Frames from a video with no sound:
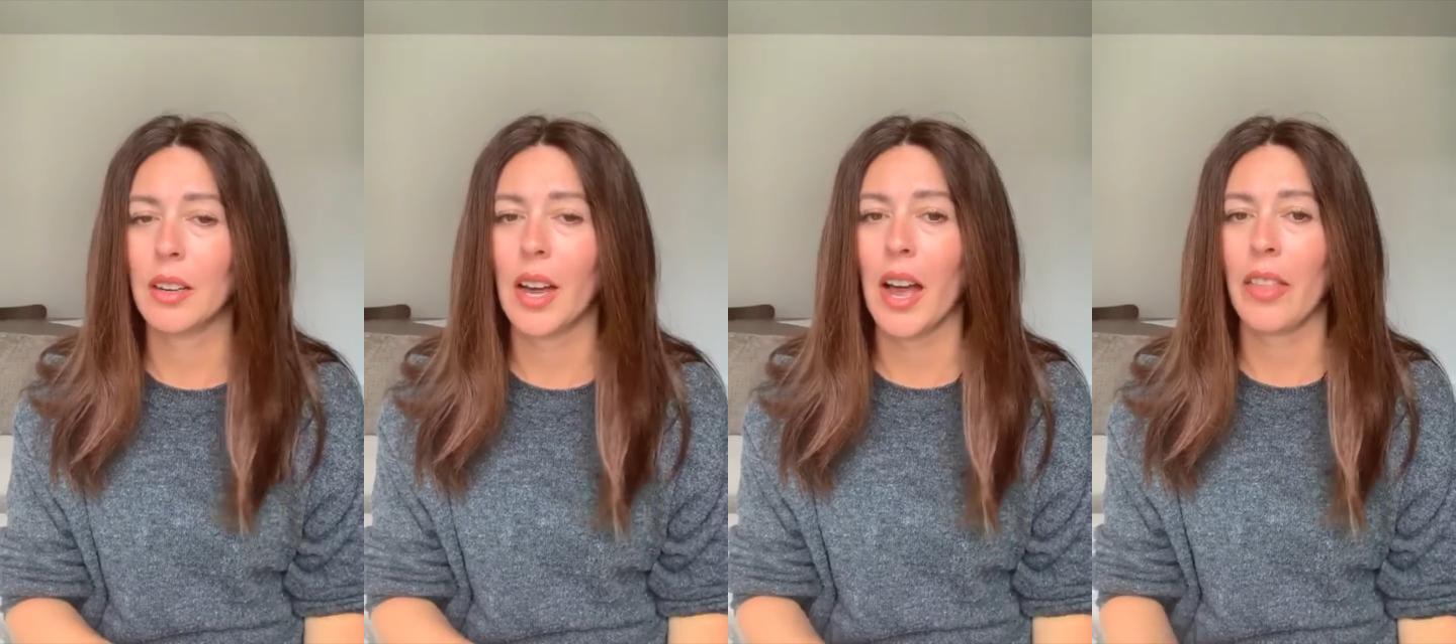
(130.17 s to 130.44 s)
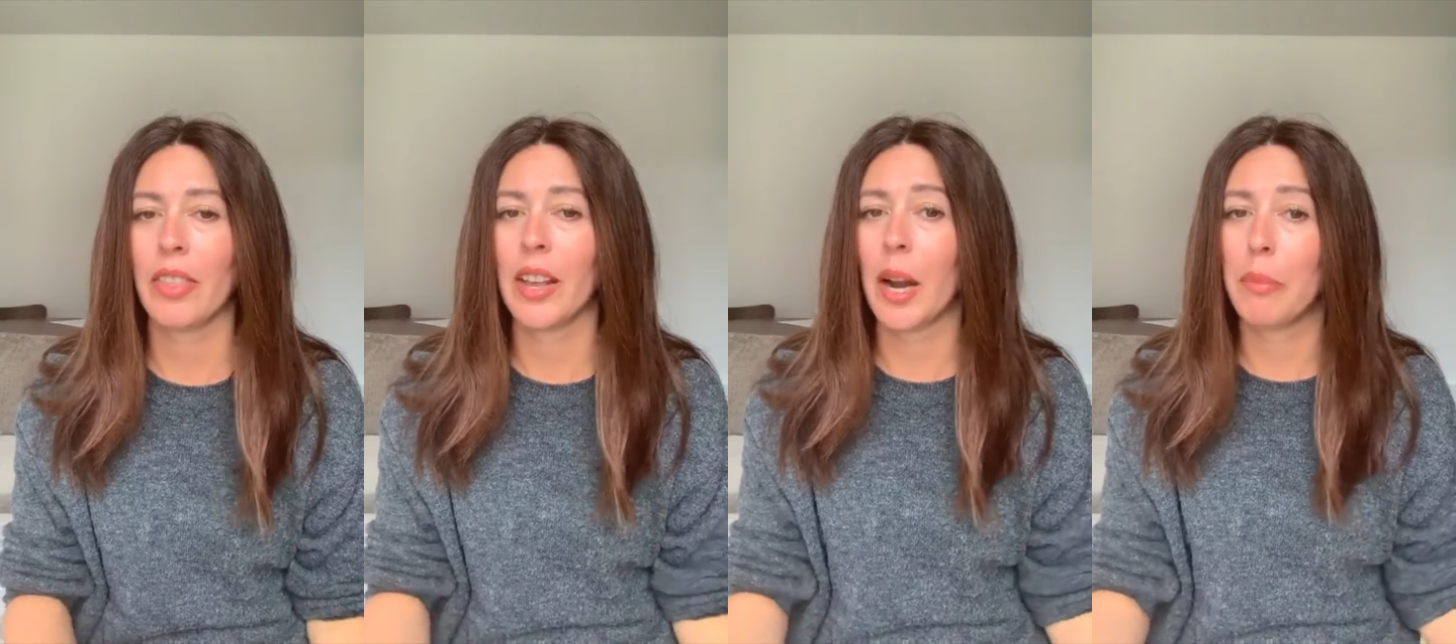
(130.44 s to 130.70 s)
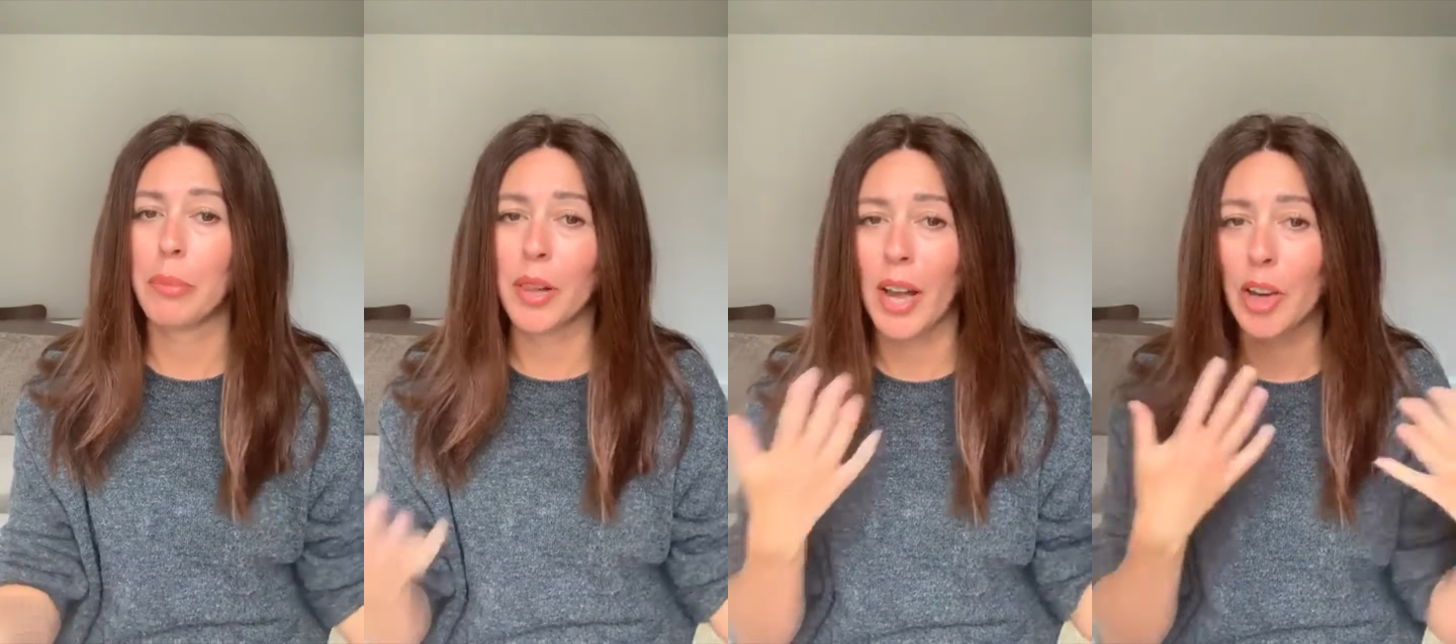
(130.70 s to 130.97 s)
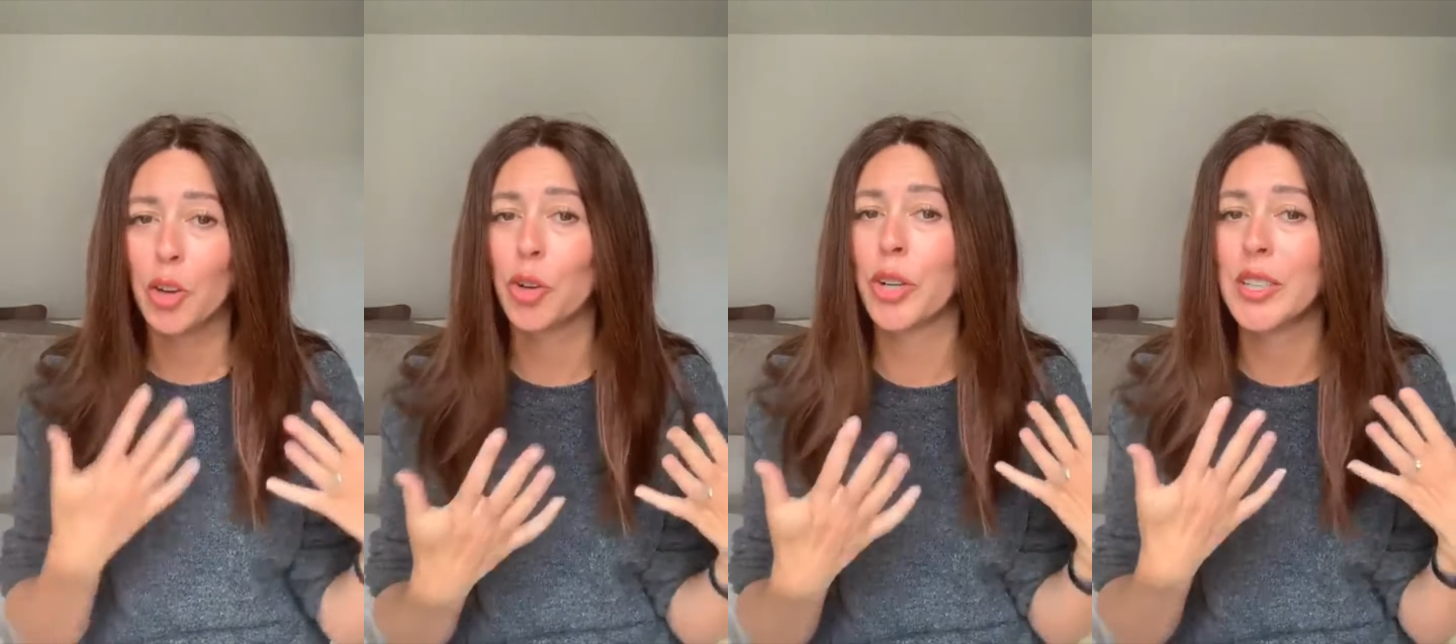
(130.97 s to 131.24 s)
and then apply
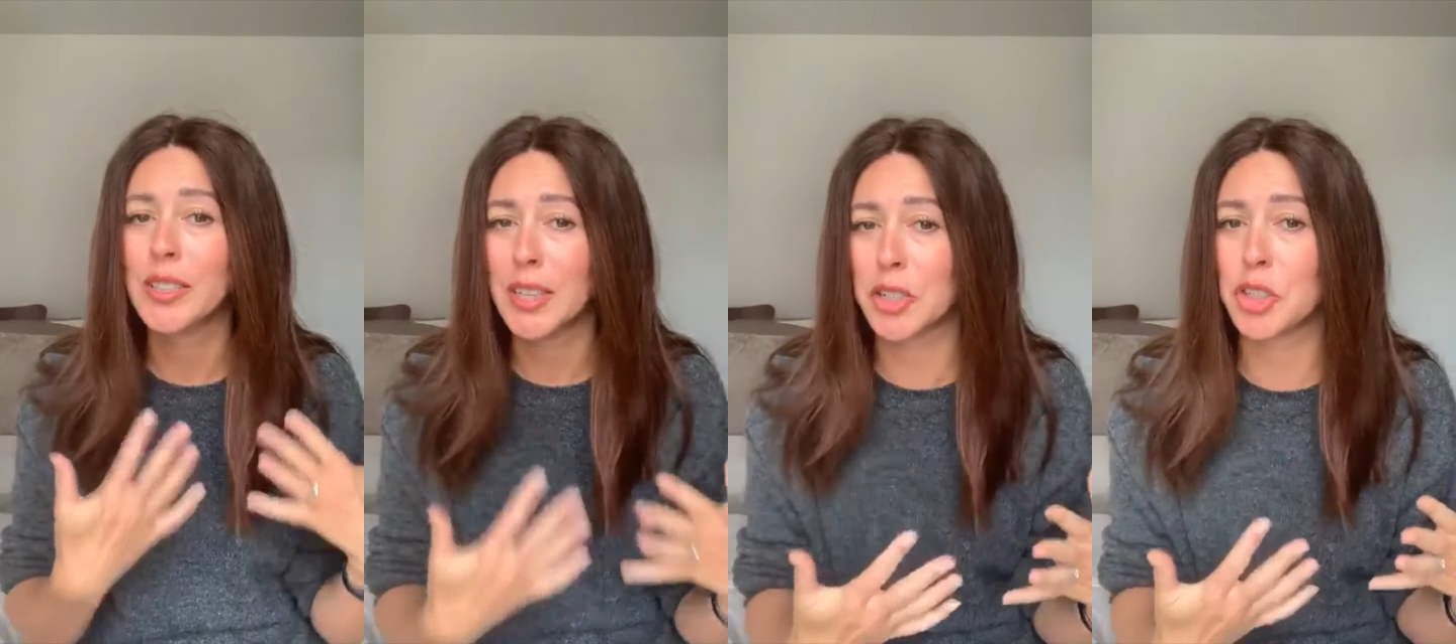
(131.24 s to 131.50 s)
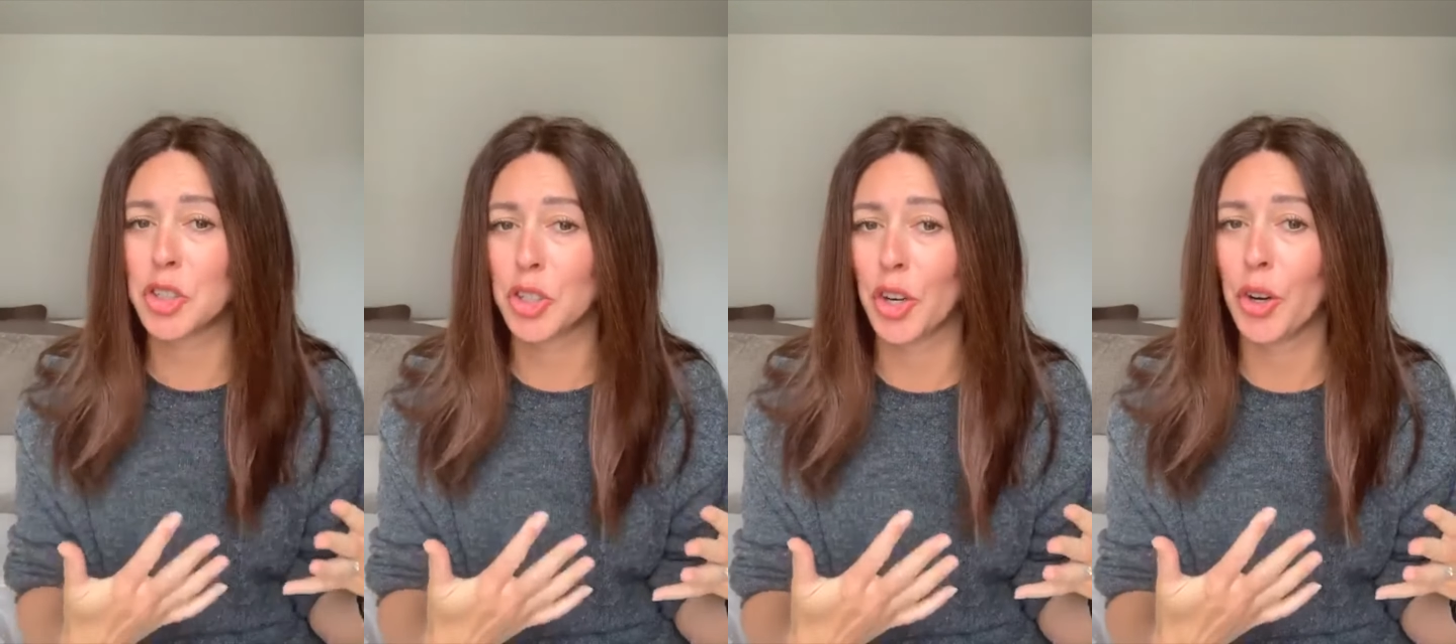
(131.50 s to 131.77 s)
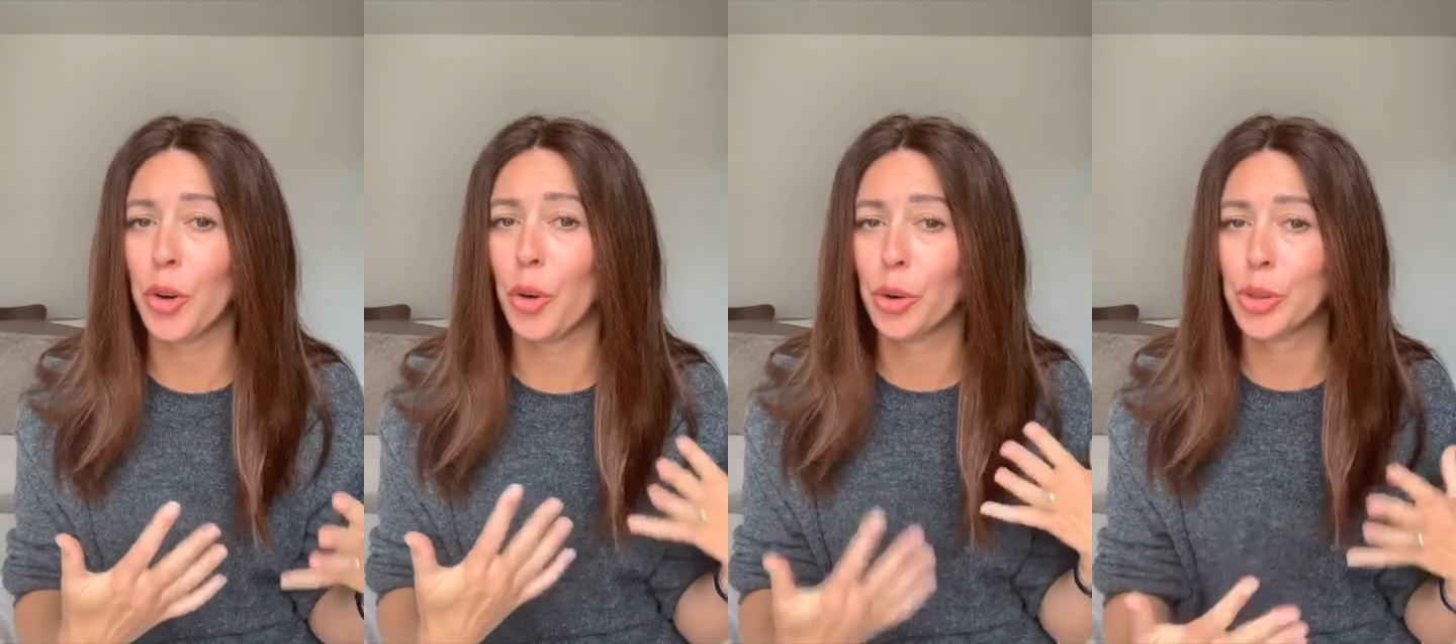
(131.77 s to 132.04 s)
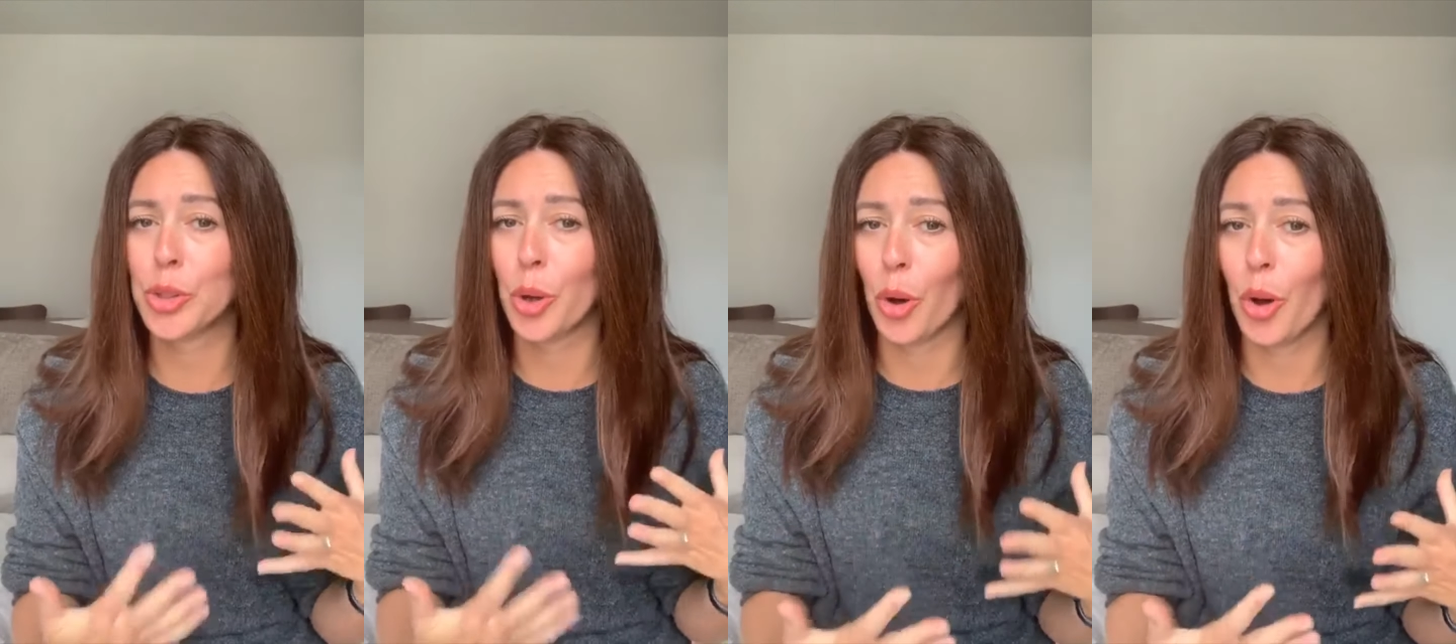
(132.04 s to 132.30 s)
your conditioner
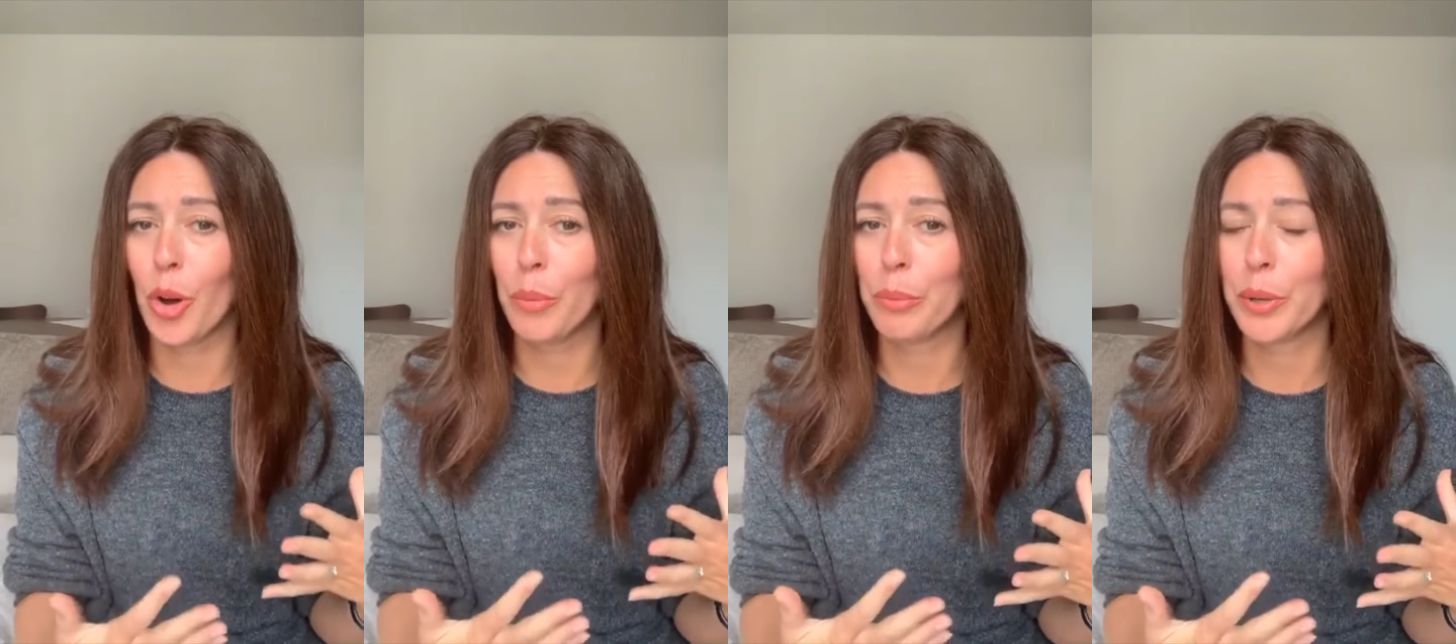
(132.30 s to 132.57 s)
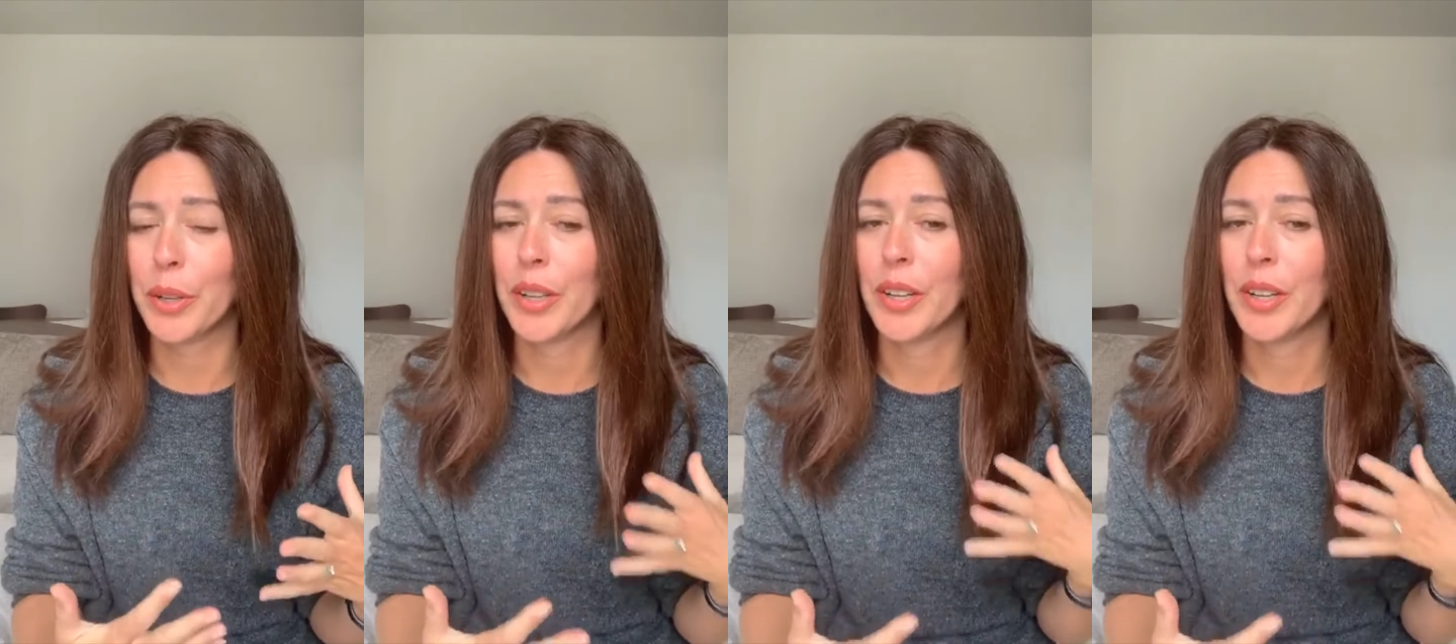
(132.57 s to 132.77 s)
on top.